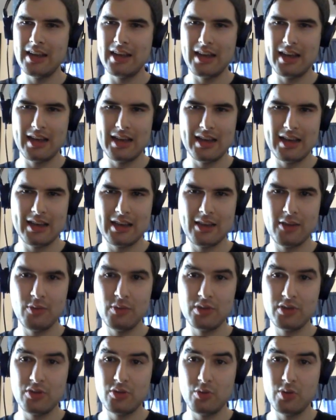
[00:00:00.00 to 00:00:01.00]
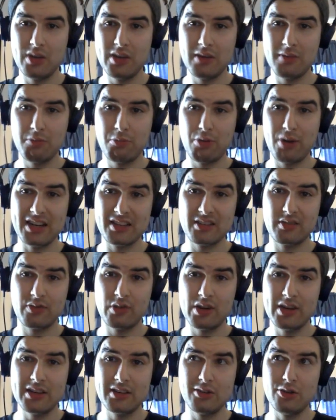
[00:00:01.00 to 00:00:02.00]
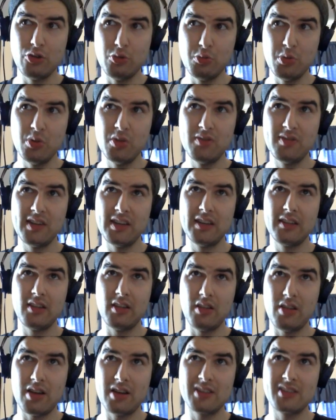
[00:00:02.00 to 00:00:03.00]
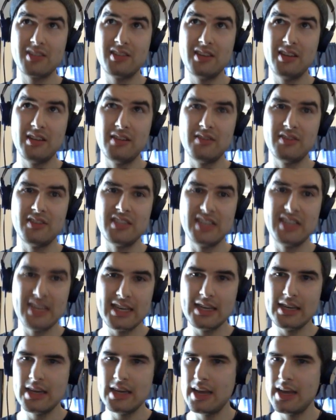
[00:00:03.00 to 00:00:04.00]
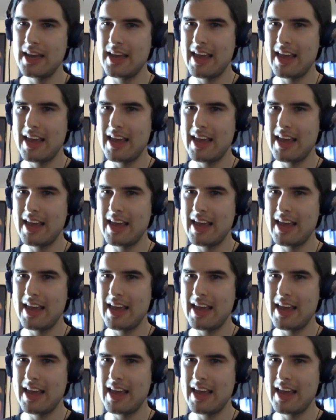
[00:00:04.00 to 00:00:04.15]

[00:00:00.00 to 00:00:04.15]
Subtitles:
He was doing press for his new movie, The Lost City of Z,